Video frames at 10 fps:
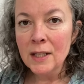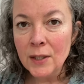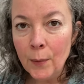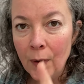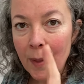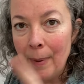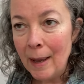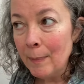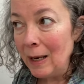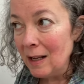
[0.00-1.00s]
So on the
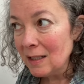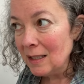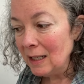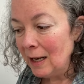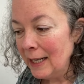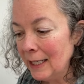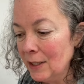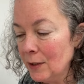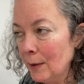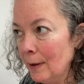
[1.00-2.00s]
bare plaster, I need
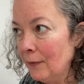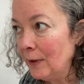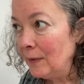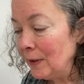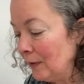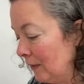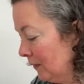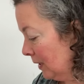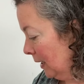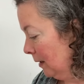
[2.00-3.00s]
to do a
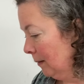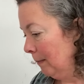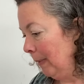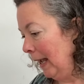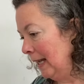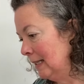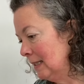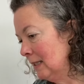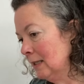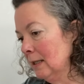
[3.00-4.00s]
50-50
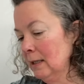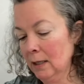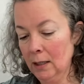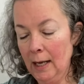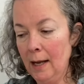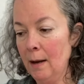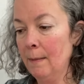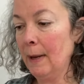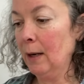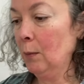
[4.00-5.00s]
paint
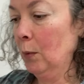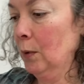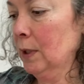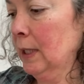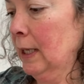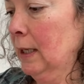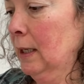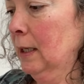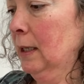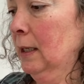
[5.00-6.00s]
and water.
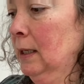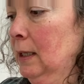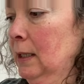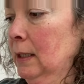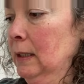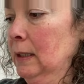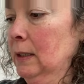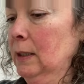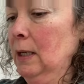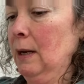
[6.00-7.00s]

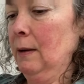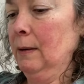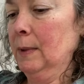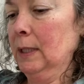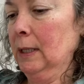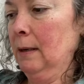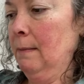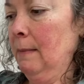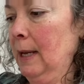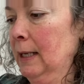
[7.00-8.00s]
So I'm just going
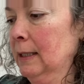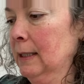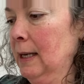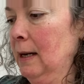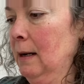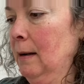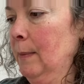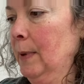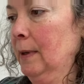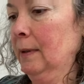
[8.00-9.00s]
to mix that up.
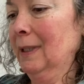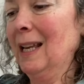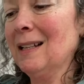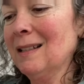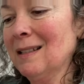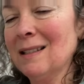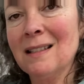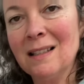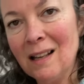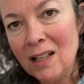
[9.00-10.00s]

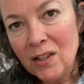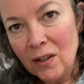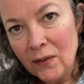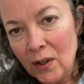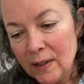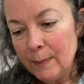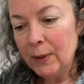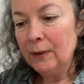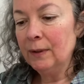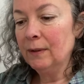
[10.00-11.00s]
Yes, I should have got a spoon.